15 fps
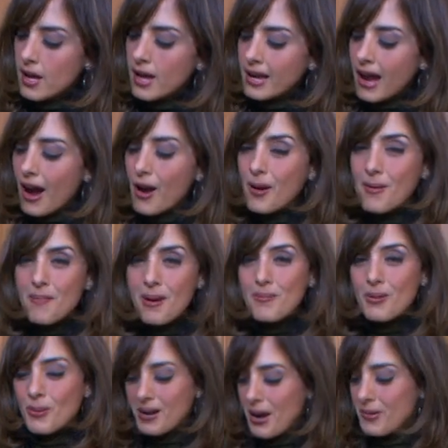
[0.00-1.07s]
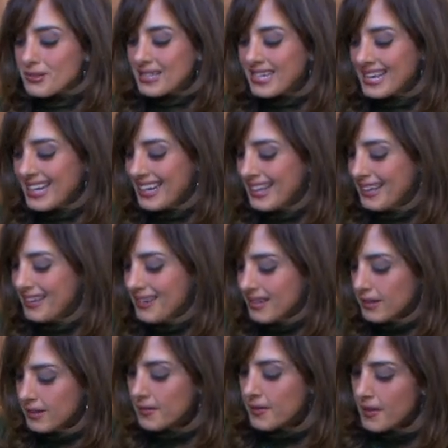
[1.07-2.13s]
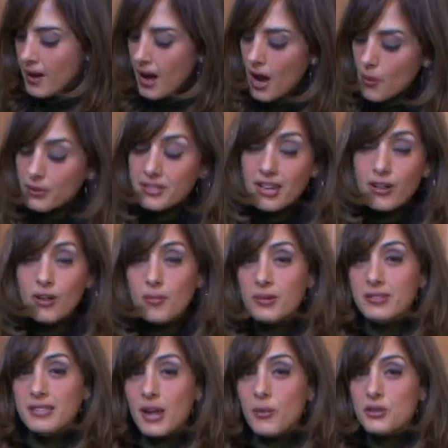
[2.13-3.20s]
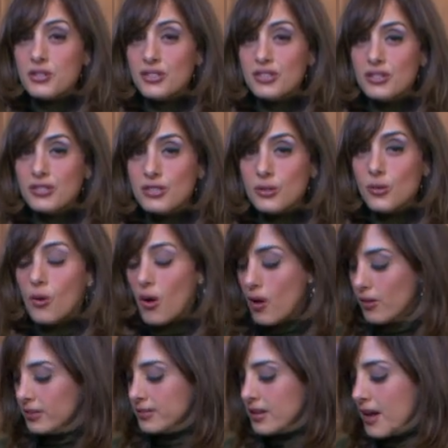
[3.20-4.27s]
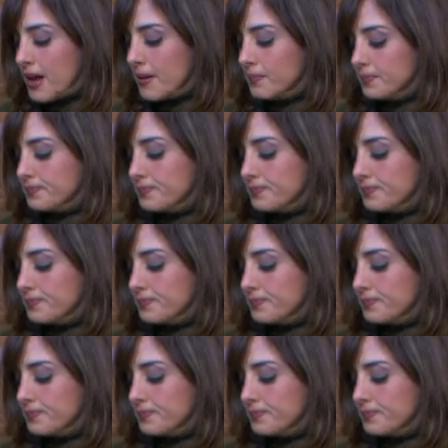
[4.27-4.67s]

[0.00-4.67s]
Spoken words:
Now I remember when I was a kid, I would take hummus sandwiches to school all the time.